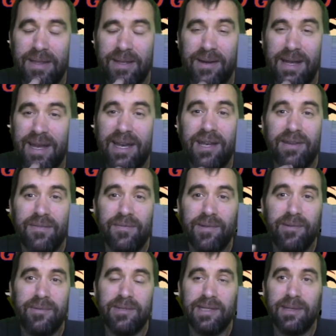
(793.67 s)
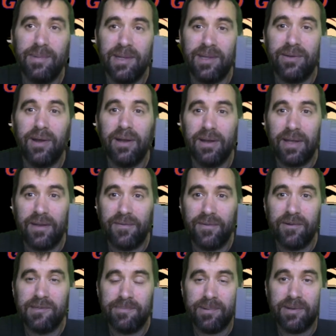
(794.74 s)
They're kind of confusing, but there are like
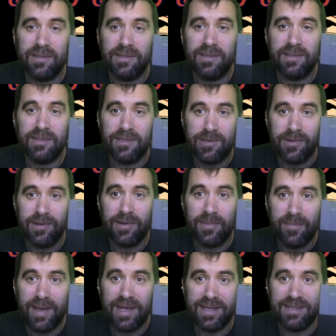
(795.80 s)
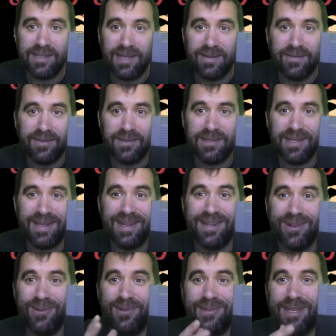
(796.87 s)
first-person shooter maze levels on
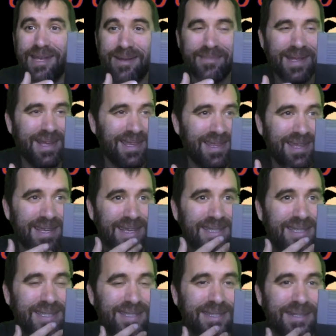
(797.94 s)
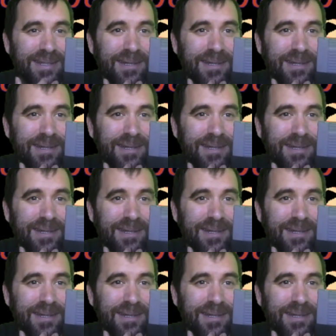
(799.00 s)
an old game like this.